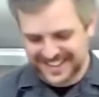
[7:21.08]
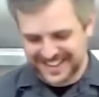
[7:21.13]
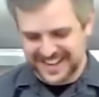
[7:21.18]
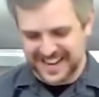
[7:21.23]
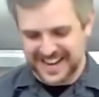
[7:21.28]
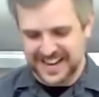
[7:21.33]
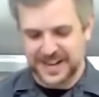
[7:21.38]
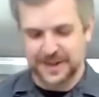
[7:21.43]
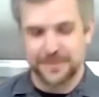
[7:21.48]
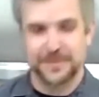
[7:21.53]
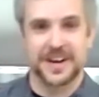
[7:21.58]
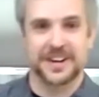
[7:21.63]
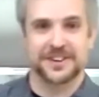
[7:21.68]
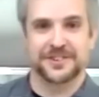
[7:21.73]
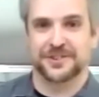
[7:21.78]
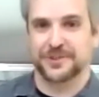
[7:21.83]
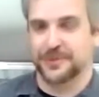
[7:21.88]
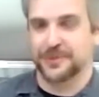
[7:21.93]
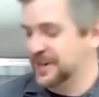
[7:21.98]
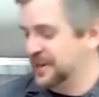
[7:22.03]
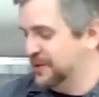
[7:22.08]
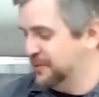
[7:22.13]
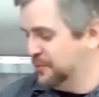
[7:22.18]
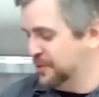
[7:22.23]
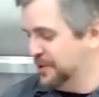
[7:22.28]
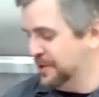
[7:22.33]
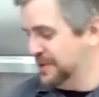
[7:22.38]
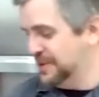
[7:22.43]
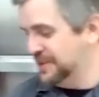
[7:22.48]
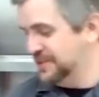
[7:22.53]
I am not short on
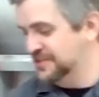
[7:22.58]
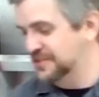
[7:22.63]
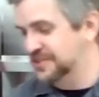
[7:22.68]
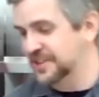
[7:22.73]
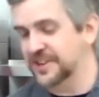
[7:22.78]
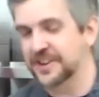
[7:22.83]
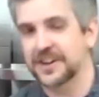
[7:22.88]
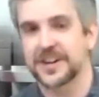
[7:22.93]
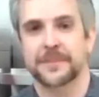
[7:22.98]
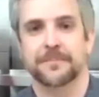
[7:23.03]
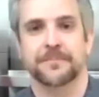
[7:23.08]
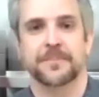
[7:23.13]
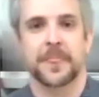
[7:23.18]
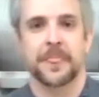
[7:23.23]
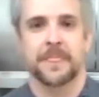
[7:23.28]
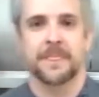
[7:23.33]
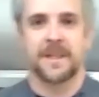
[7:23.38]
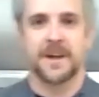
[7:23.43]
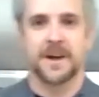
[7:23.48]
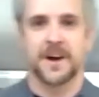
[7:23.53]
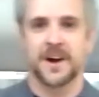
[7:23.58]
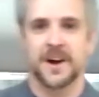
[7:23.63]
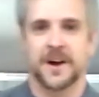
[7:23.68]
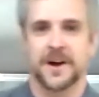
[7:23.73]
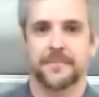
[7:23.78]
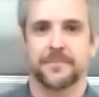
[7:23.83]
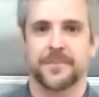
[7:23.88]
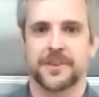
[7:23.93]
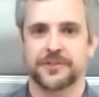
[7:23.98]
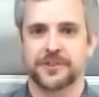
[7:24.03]
words. All right.
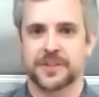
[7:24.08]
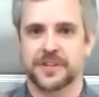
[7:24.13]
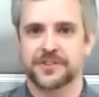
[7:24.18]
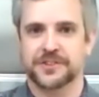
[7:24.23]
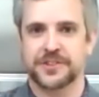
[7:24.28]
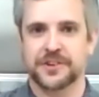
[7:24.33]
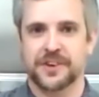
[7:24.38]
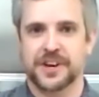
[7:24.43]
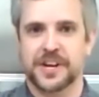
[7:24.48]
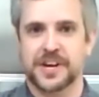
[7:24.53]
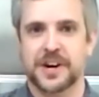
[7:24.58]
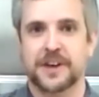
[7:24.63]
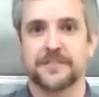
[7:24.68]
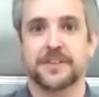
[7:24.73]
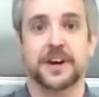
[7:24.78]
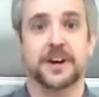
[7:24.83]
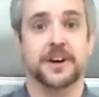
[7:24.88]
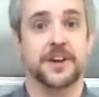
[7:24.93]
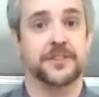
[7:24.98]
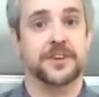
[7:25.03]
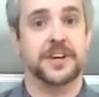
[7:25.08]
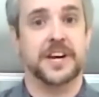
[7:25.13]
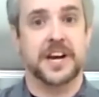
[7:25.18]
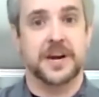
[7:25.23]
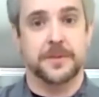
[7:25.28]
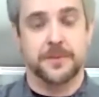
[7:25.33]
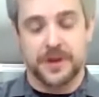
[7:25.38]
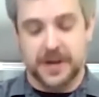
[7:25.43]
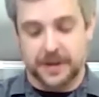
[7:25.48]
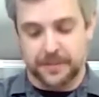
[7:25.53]
As you can see right here, I've got another
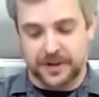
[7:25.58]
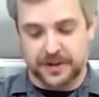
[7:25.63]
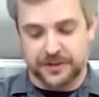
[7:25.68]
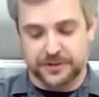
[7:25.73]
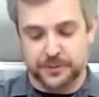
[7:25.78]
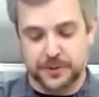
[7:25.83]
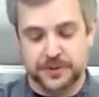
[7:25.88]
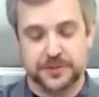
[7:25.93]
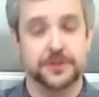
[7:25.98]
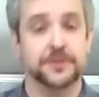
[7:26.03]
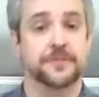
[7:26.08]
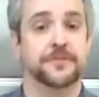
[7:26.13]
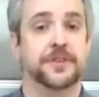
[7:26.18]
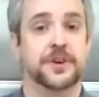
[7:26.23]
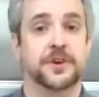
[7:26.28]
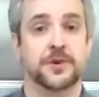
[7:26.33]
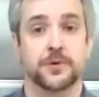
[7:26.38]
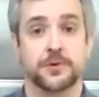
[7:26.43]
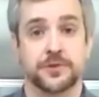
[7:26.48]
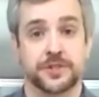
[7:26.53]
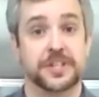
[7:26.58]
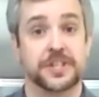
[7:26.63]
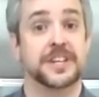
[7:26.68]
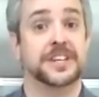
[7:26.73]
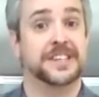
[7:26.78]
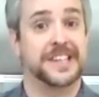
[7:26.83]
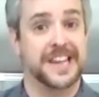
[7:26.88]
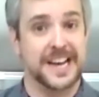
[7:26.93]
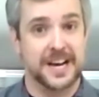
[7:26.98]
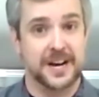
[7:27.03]
camera. I'm going to switch the view to
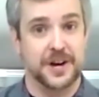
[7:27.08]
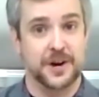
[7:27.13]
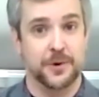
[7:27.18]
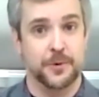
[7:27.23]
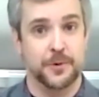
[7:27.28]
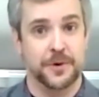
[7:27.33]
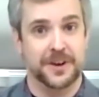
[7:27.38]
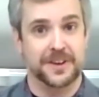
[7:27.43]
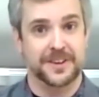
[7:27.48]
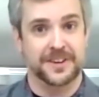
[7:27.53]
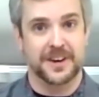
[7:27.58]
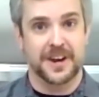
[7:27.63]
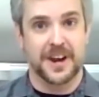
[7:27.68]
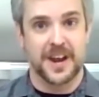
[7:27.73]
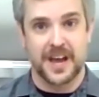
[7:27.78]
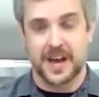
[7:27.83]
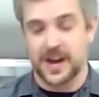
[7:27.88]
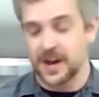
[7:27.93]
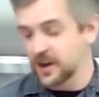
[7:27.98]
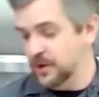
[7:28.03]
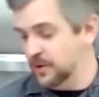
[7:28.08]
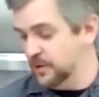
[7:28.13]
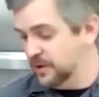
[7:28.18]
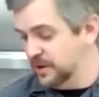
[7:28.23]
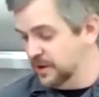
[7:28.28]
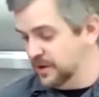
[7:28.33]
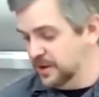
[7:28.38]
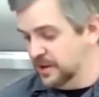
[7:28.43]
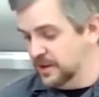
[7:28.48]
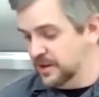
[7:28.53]
down now,
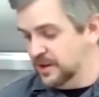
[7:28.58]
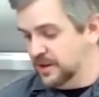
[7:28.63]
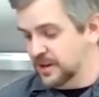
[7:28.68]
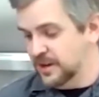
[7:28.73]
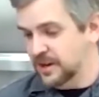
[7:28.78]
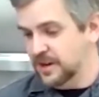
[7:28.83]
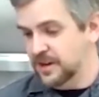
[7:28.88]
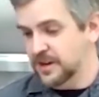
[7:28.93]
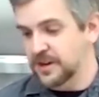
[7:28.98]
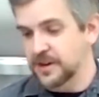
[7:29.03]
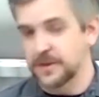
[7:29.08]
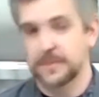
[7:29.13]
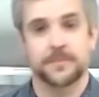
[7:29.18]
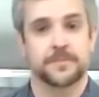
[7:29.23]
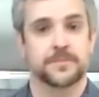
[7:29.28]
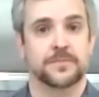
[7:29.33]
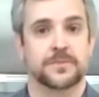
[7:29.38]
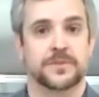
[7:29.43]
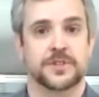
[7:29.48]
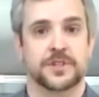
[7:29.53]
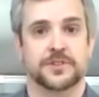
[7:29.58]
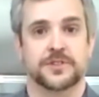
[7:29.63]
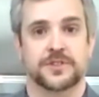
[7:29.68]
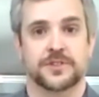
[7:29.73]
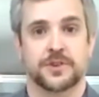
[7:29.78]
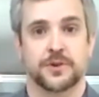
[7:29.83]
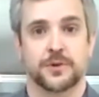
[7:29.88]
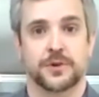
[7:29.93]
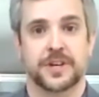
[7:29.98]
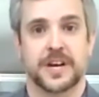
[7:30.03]
just
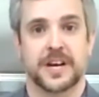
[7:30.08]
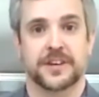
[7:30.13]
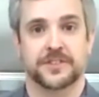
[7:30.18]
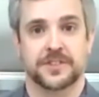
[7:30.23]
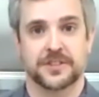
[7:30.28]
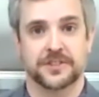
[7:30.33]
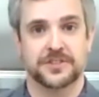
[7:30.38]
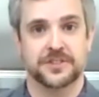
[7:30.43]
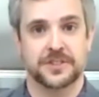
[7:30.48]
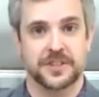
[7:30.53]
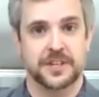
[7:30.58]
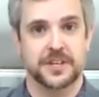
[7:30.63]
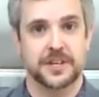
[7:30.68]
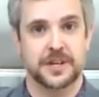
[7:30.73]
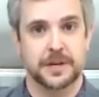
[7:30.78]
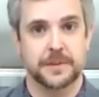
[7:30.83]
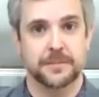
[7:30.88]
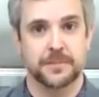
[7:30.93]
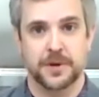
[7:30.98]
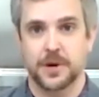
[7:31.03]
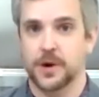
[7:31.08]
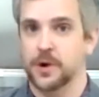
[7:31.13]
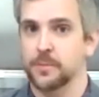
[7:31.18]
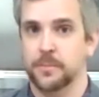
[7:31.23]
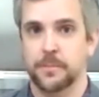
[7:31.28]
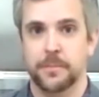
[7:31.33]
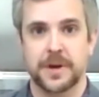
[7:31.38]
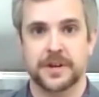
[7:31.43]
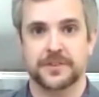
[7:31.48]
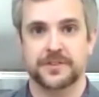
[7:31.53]
so you guys can see,
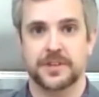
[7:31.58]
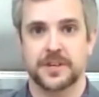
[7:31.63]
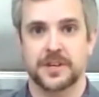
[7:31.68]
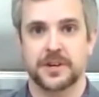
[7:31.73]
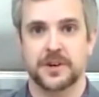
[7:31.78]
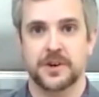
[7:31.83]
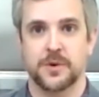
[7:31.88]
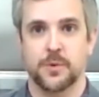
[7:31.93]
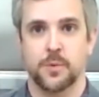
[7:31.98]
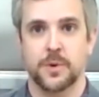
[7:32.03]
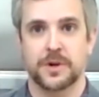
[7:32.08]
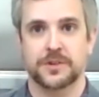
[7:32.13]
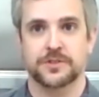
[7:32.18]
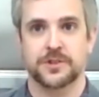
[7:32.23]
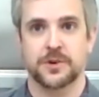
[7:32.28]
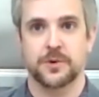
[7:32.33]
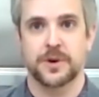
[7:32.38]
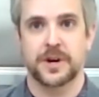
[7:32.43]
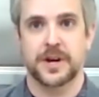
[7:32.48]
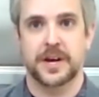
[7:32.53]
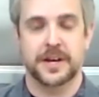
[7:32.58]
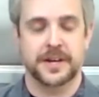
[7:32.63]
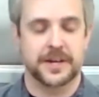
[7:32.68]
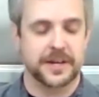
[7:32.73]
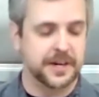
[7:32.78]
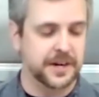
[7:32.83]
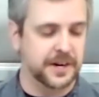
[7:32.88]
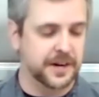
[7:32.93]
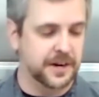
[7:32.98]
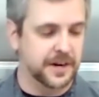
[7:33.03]
mix in what's going on
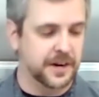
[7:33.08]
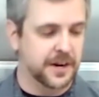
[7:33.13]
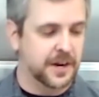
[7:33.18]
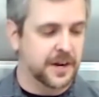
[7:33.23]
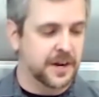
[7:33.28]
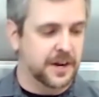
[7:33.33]
here.